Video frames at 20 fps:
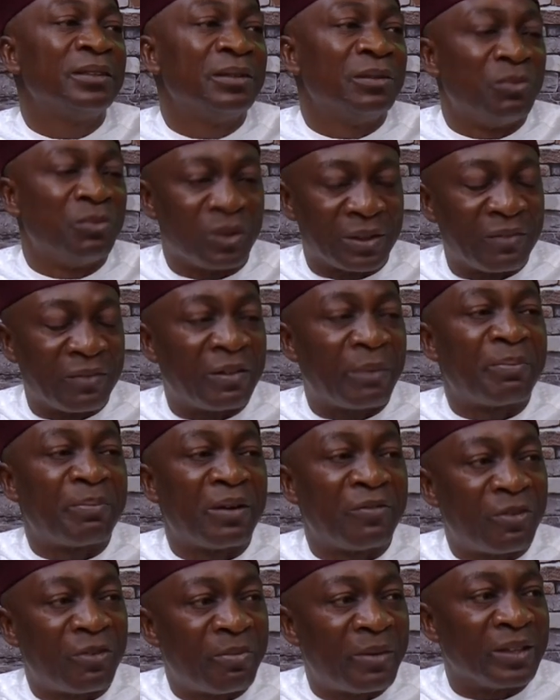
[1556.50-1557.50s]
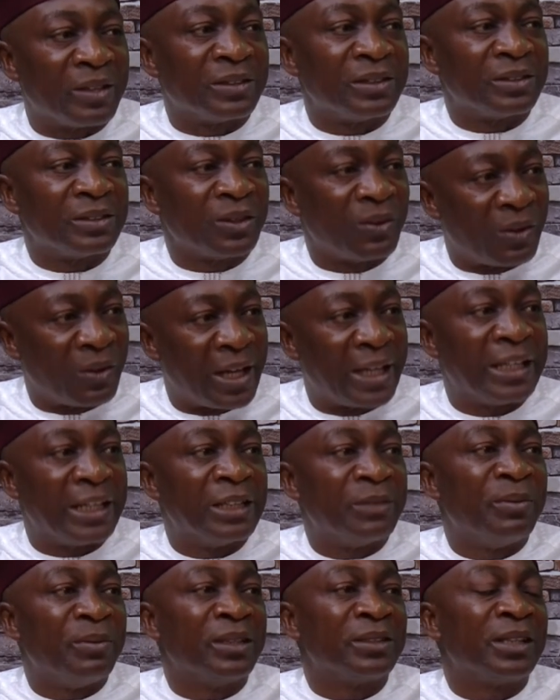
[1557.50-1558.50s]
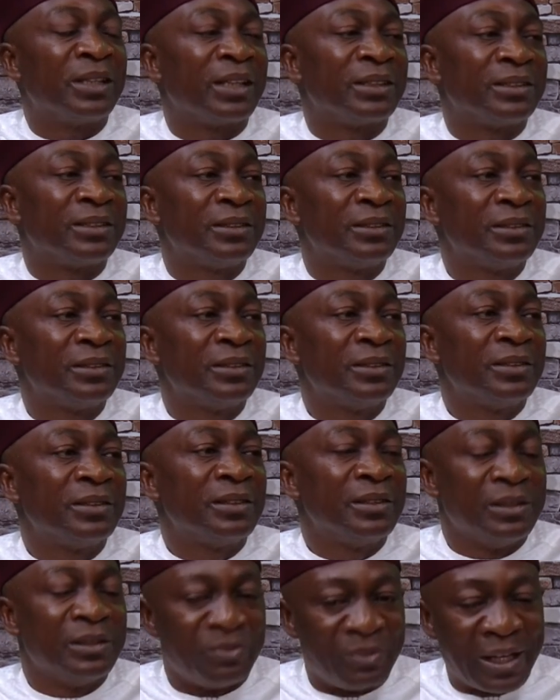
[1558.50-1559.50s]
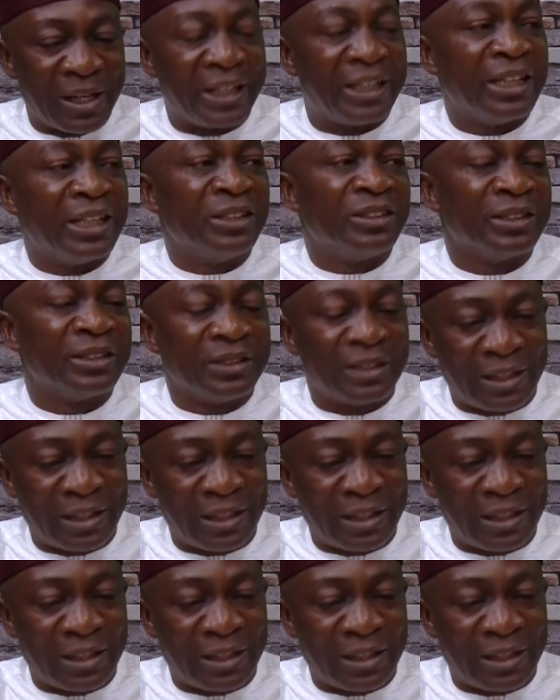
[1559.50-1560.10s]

whatever performances or engagements that we engage in